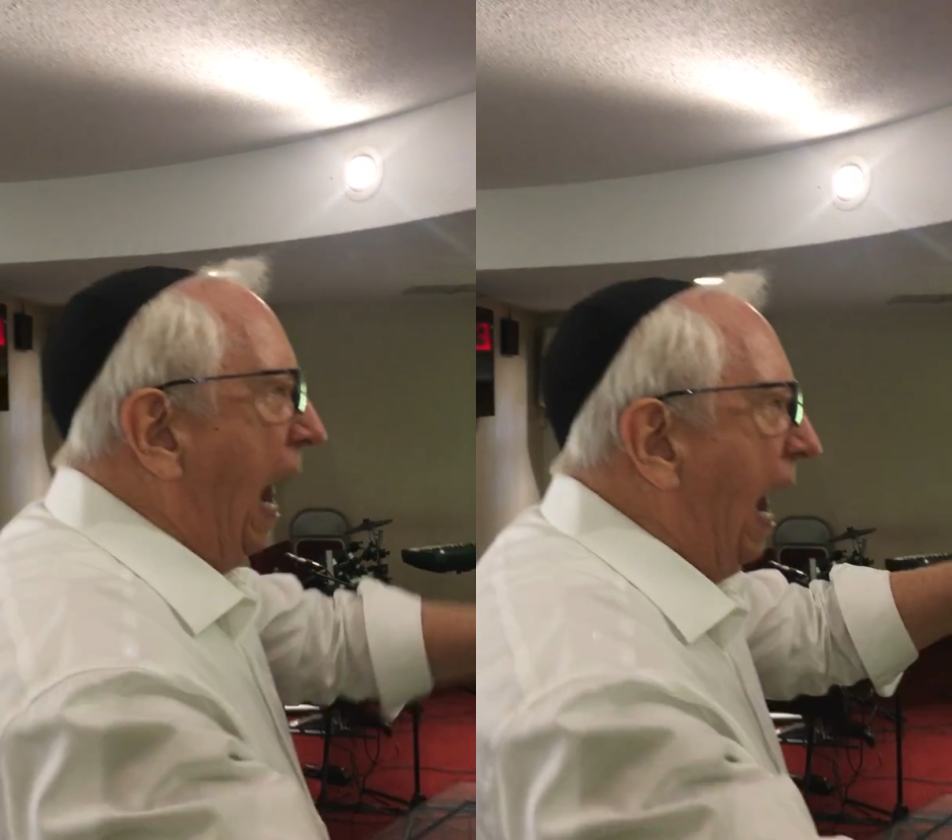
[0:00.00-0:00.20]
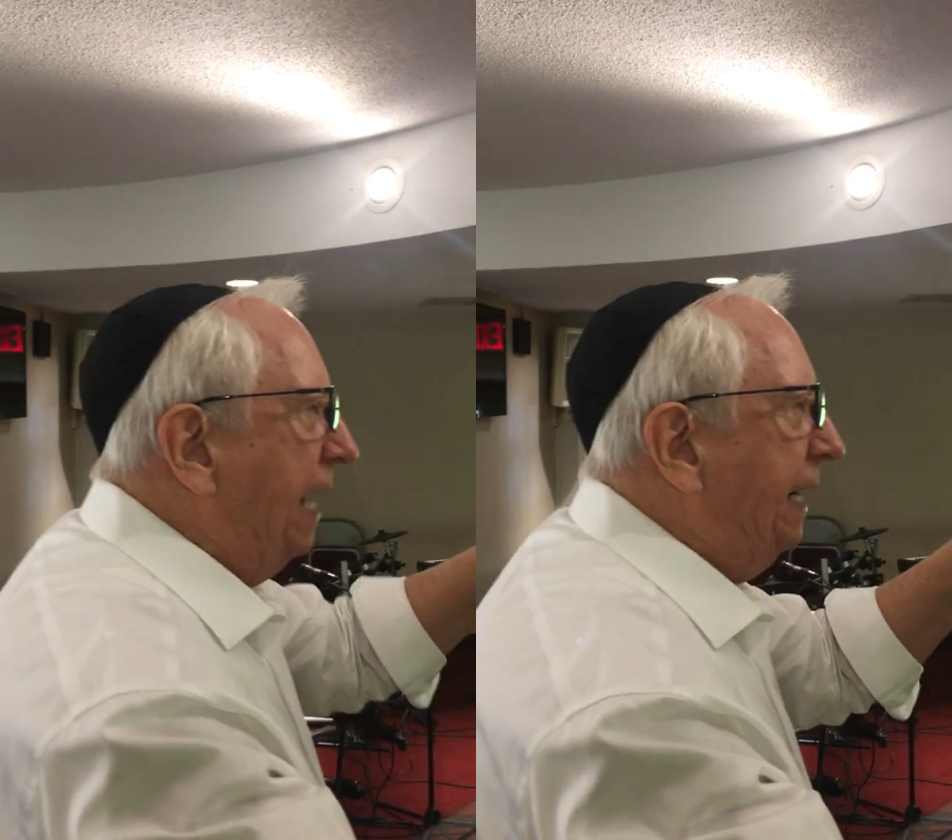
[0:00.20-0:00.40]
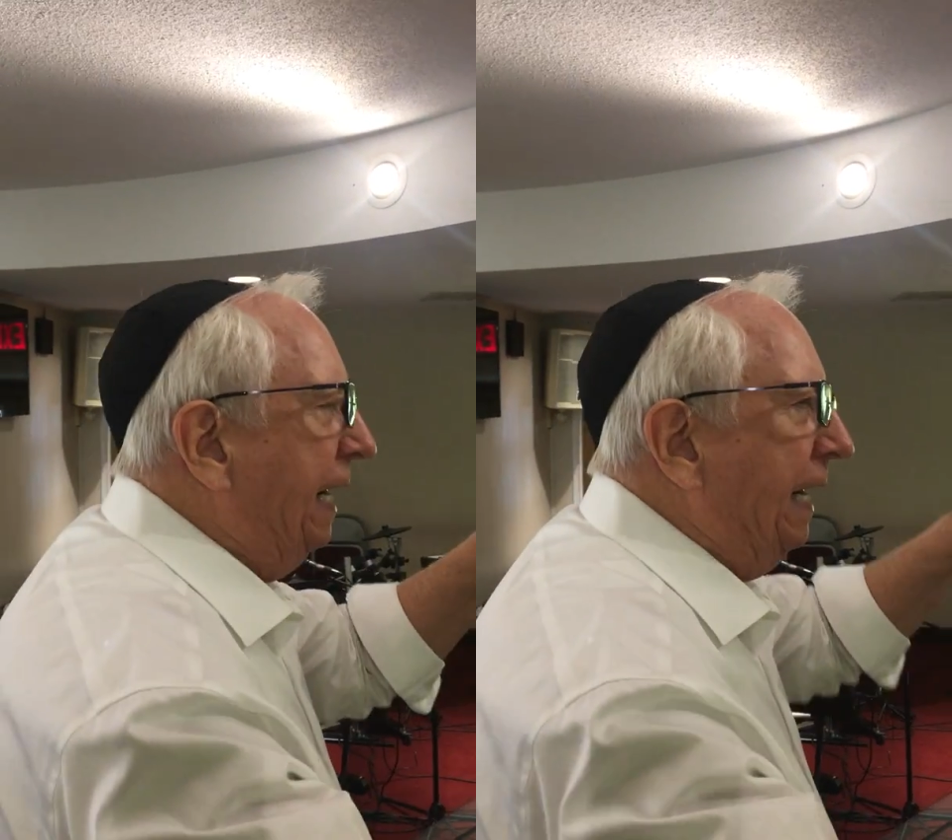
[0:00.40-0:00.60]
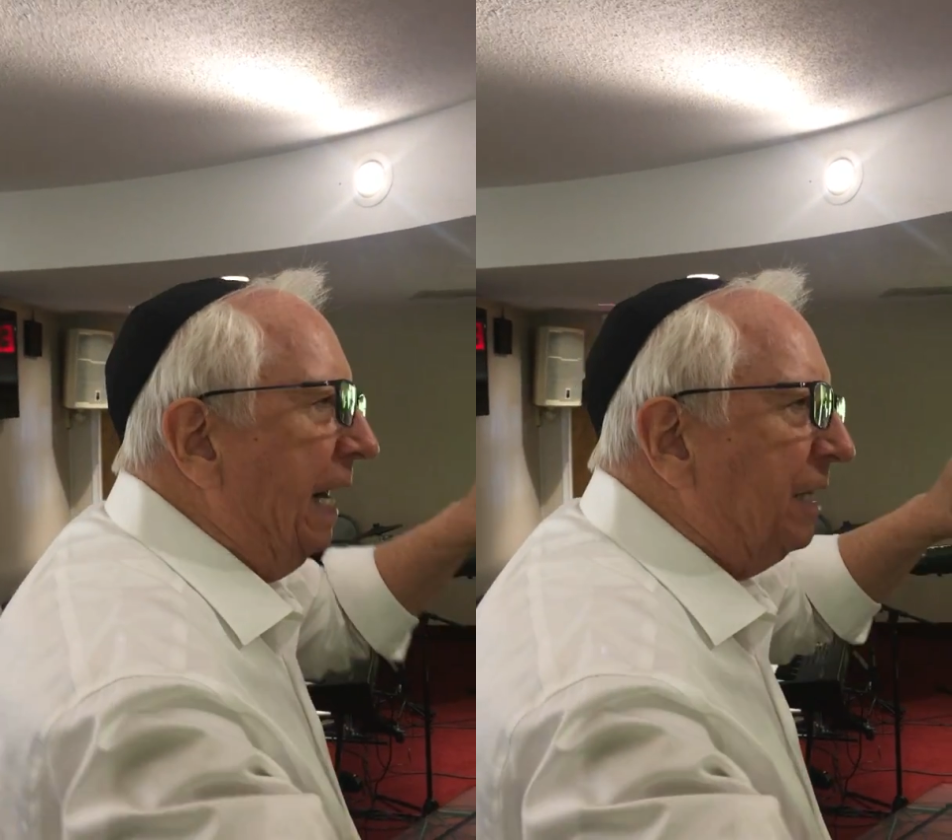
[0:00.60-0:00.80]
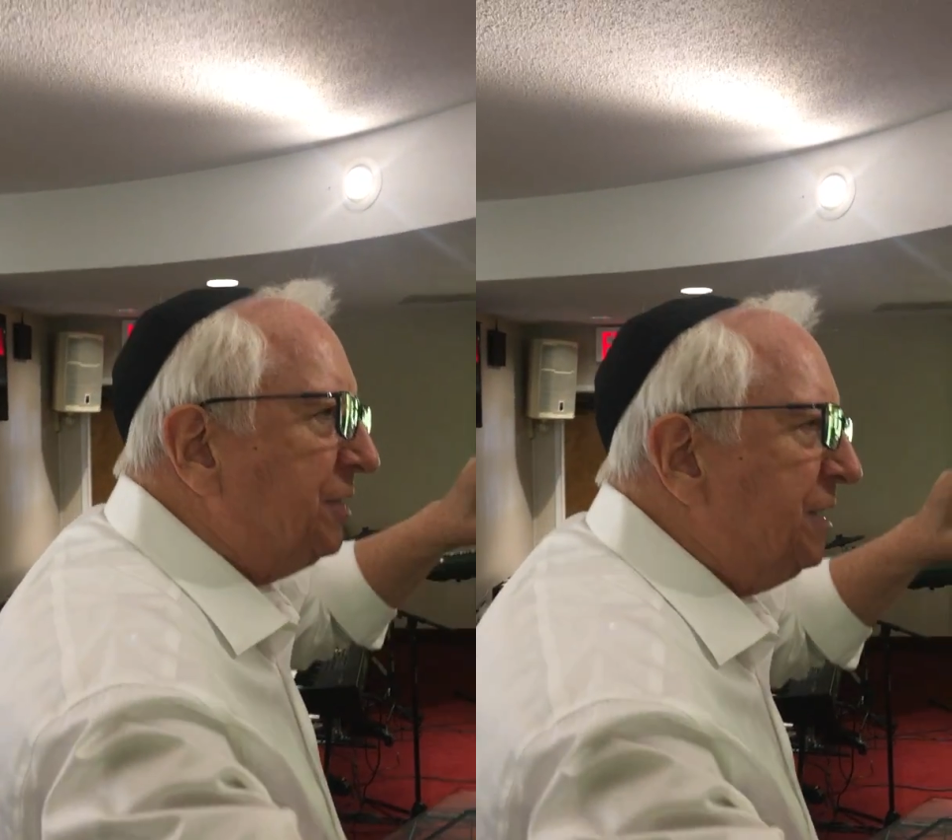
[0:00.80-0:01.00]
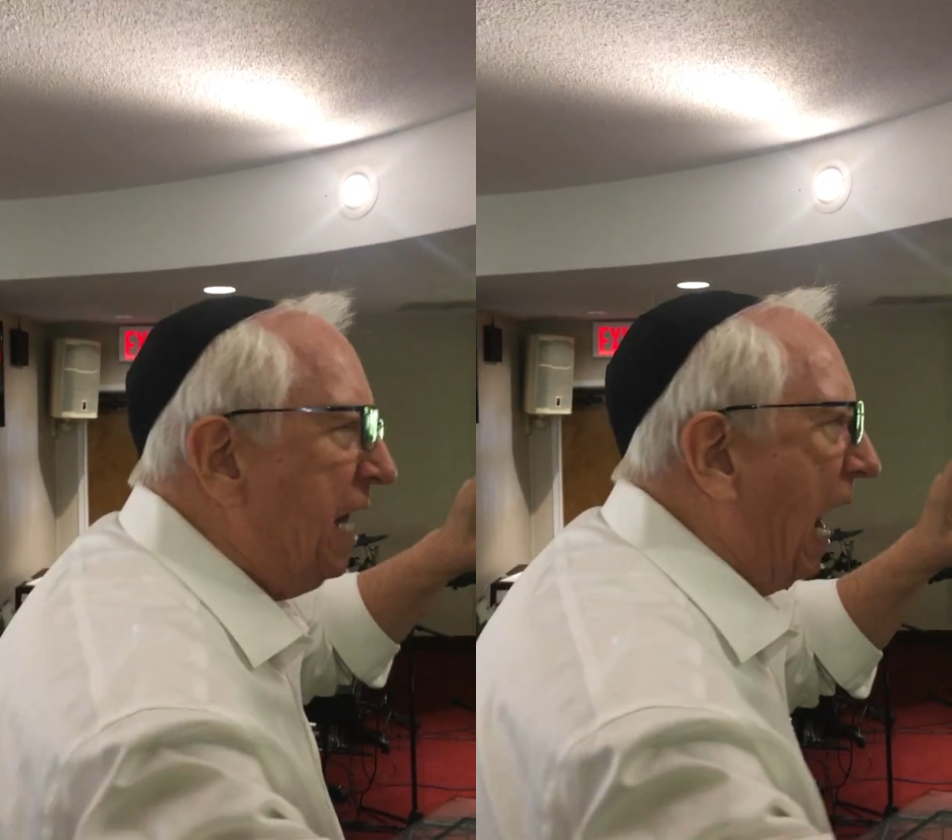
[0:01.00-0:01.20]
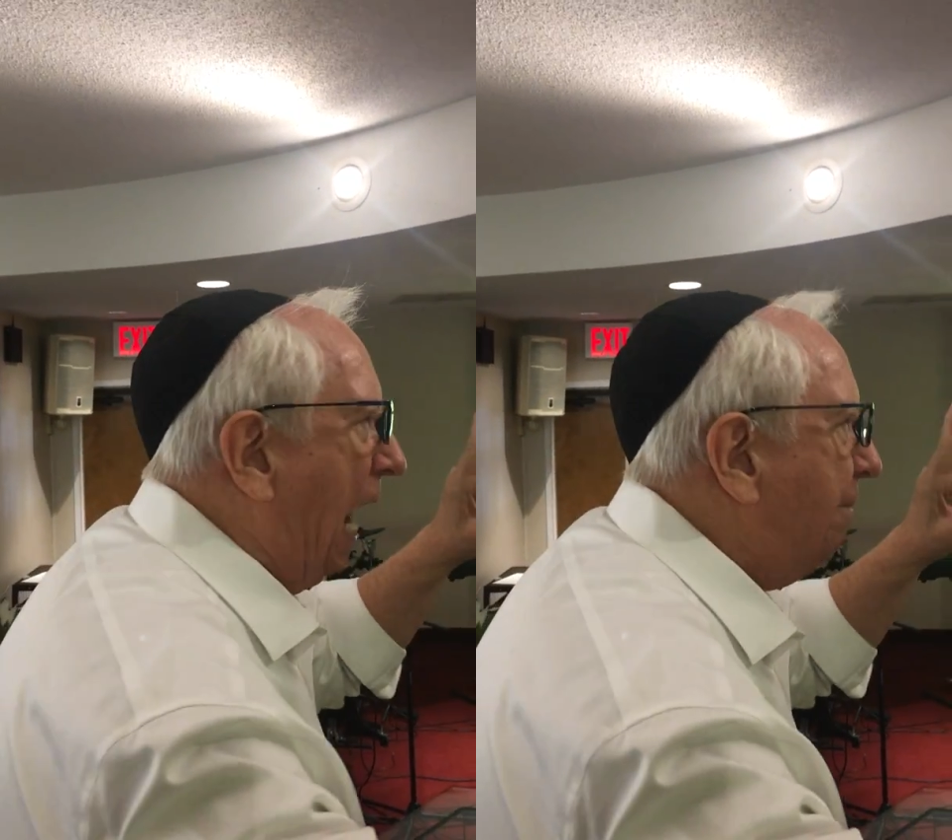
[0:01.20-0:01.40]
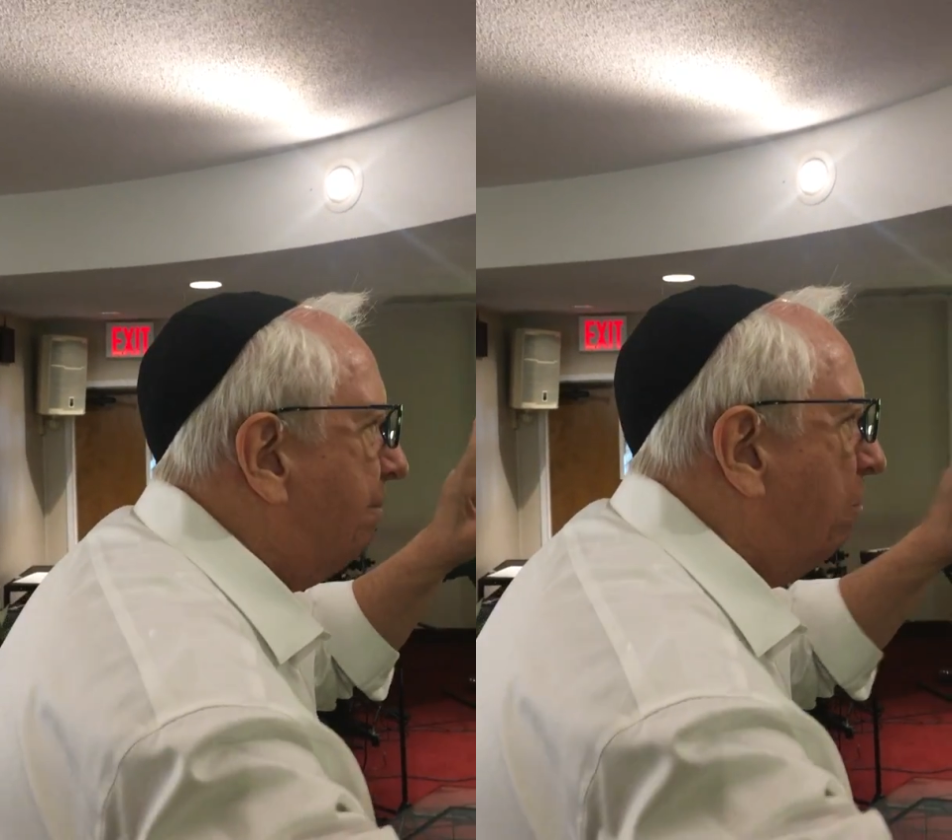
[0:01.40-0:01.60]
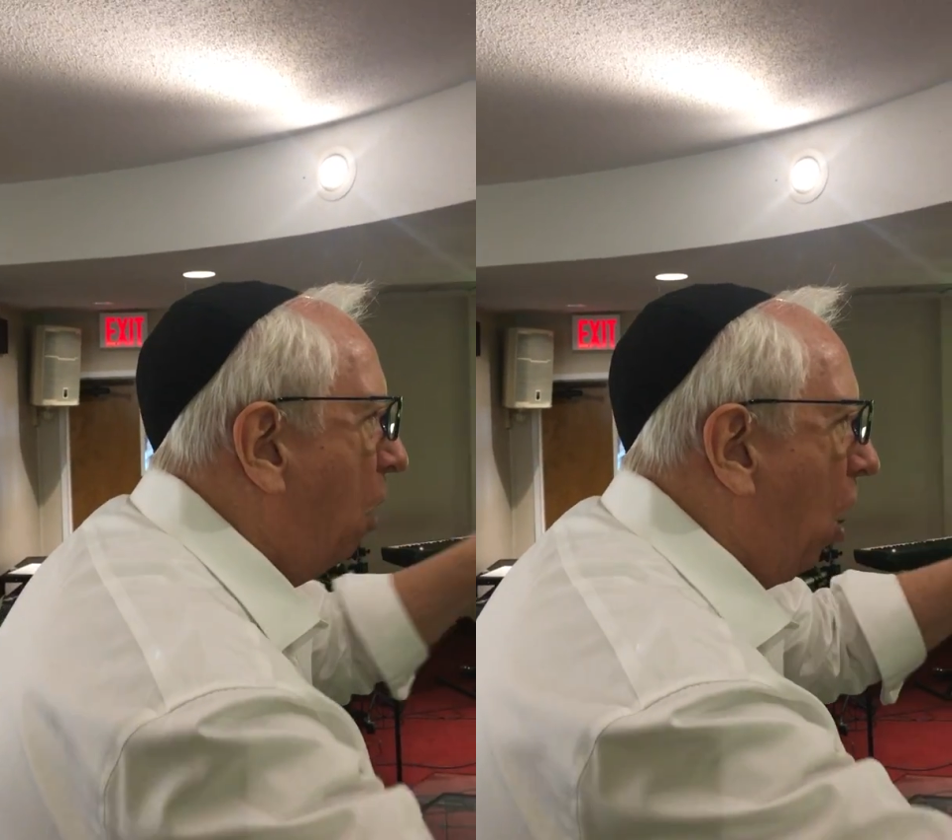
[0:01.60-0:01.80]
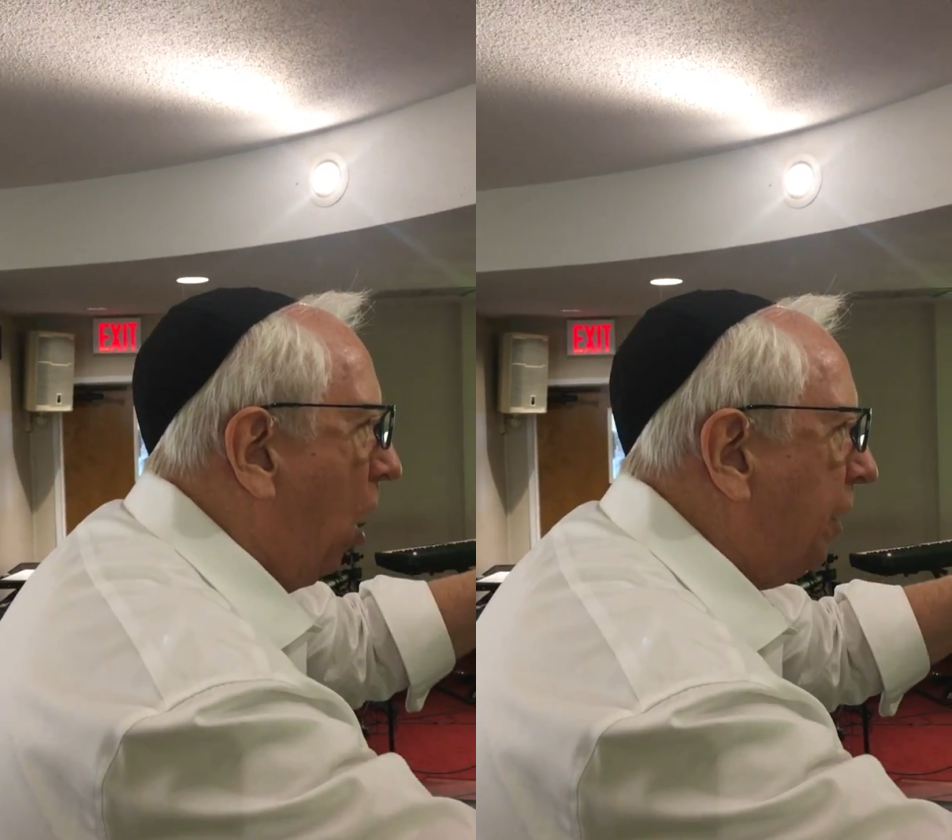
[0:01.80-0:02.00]
And he is not
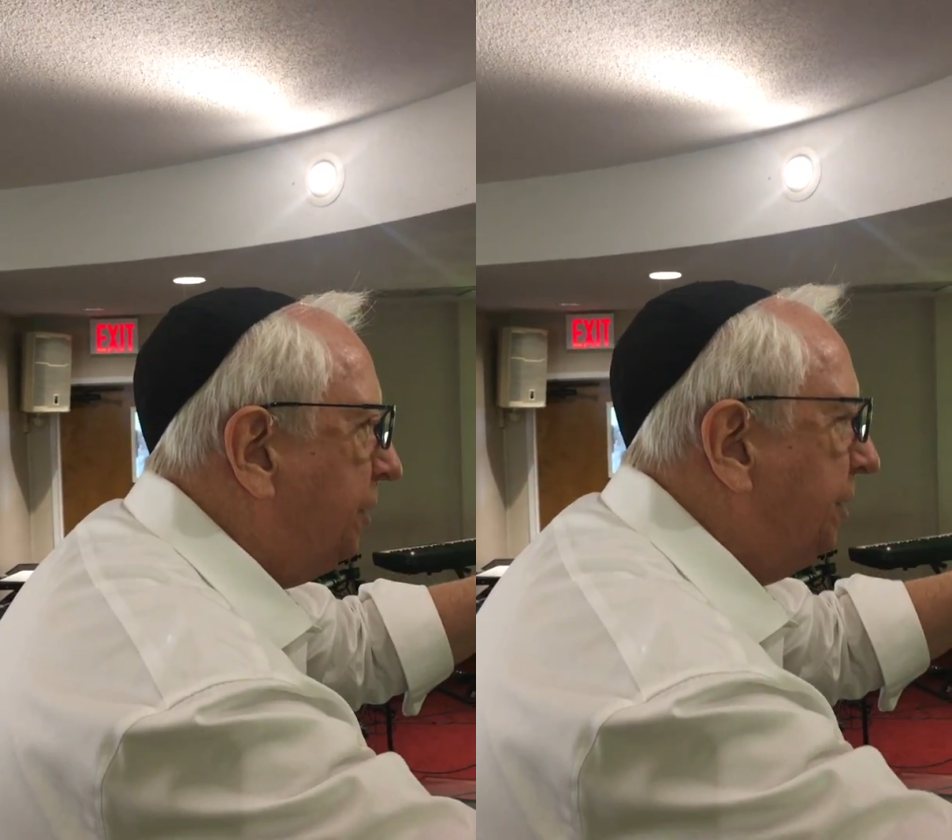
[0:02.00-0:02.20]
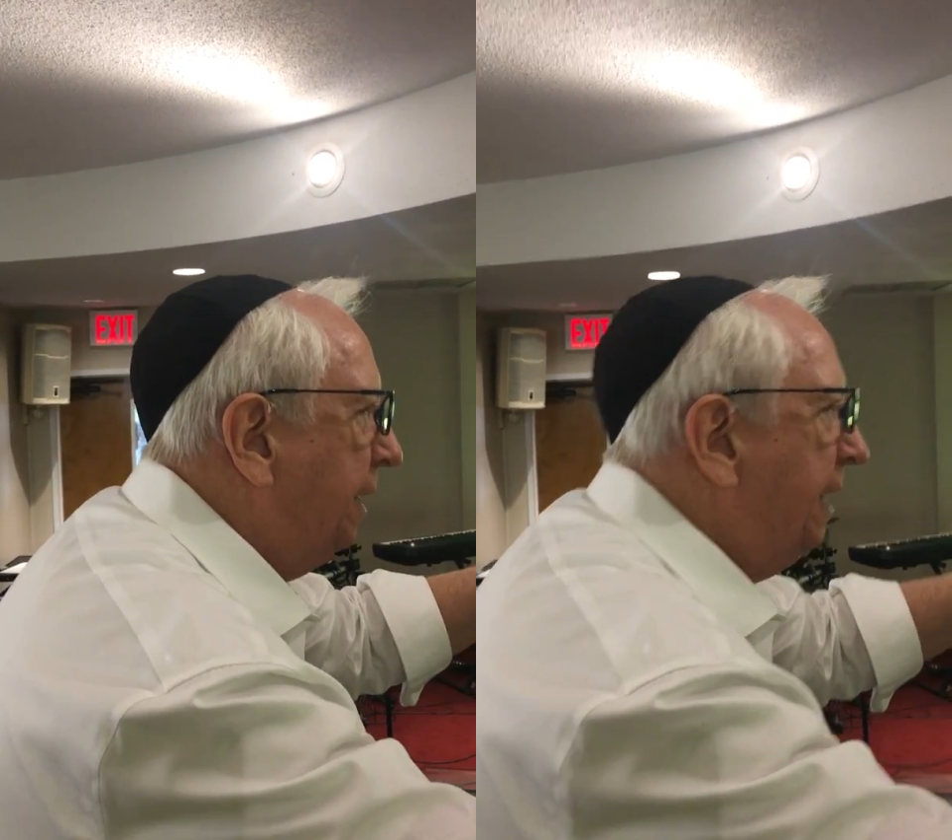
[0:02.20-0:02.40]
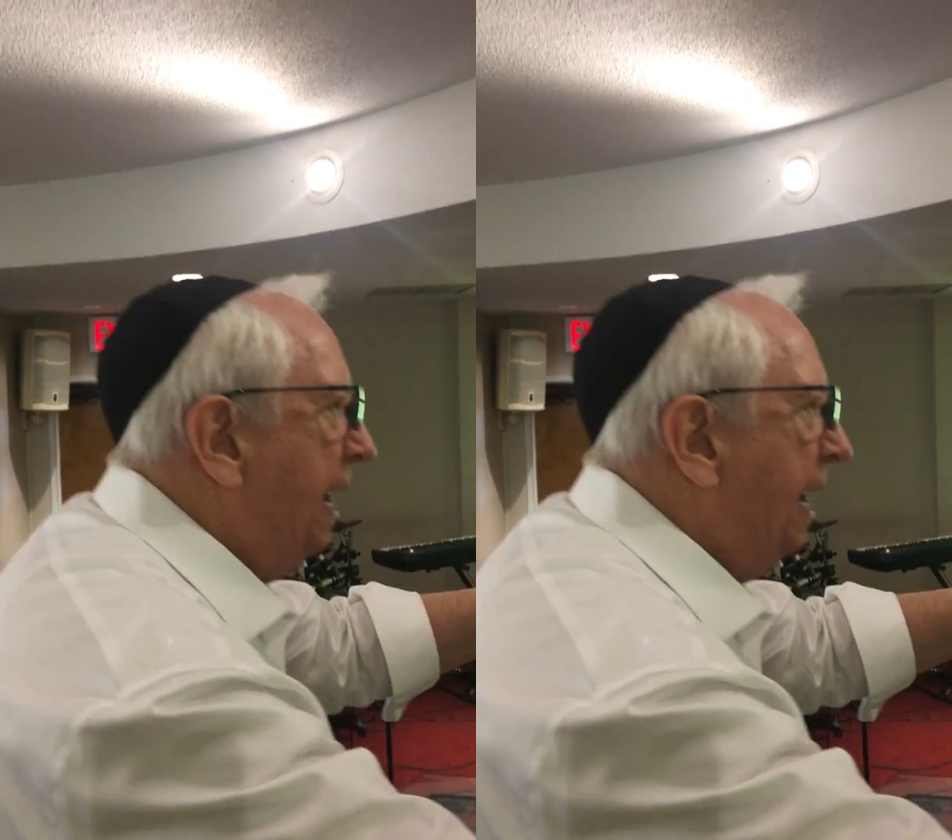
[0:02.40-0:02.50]
mocked.